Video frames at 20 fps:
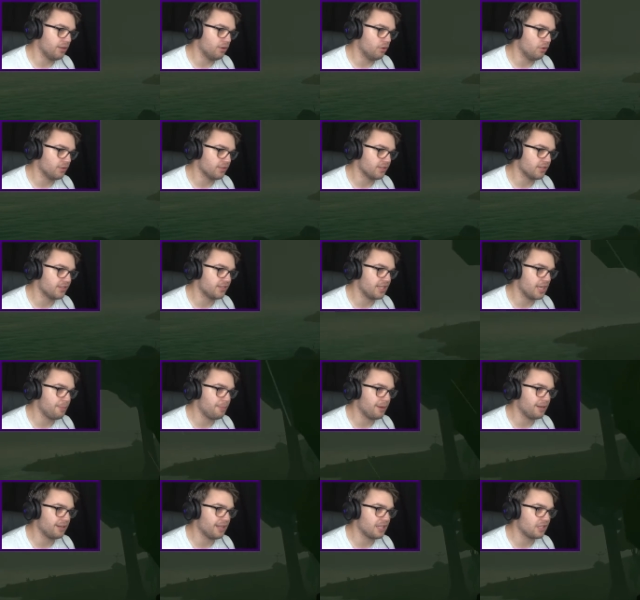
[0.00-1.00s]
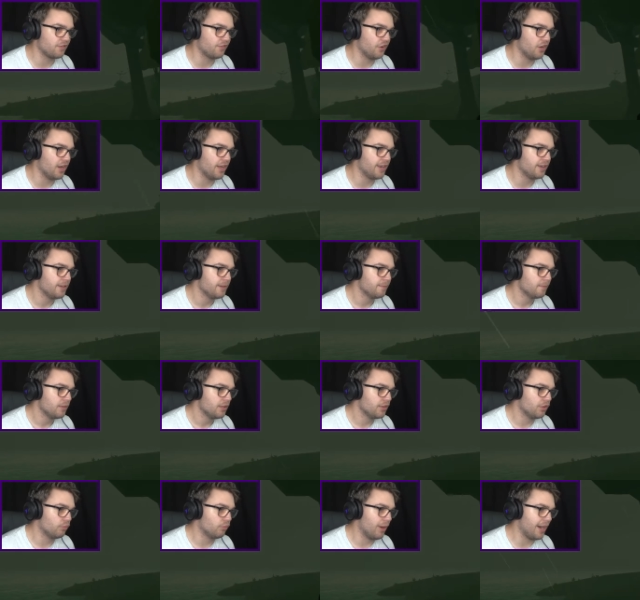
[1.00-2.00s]
The horse is sleeping. That's fine.
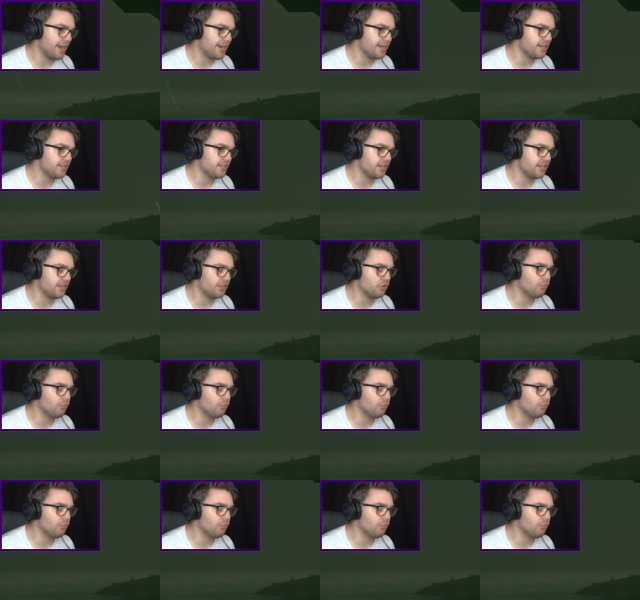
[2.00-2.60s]
The rains